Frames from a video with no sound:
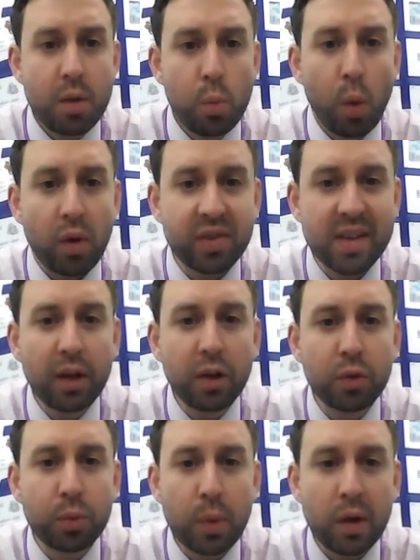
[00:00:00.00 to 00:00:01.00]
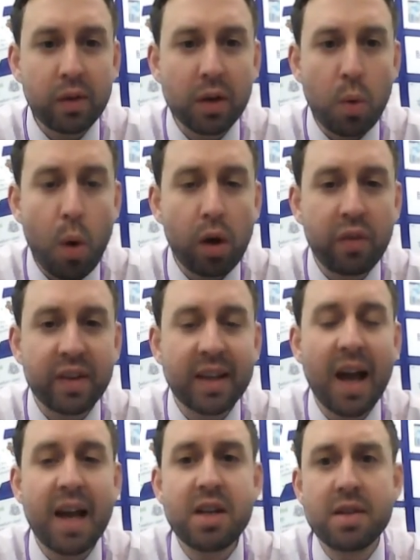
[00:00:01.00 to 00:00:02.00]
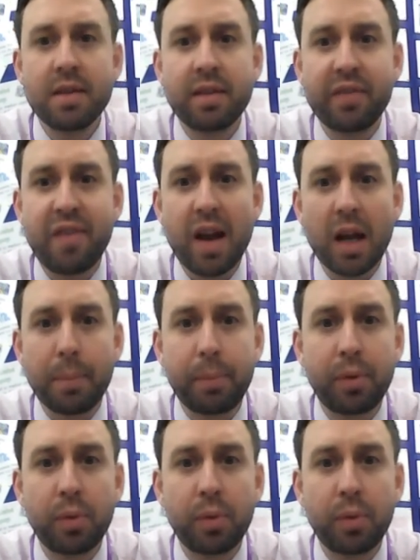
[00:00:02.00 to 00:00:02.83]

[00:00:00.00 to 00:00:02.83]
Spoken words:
What skills will the qualification develop?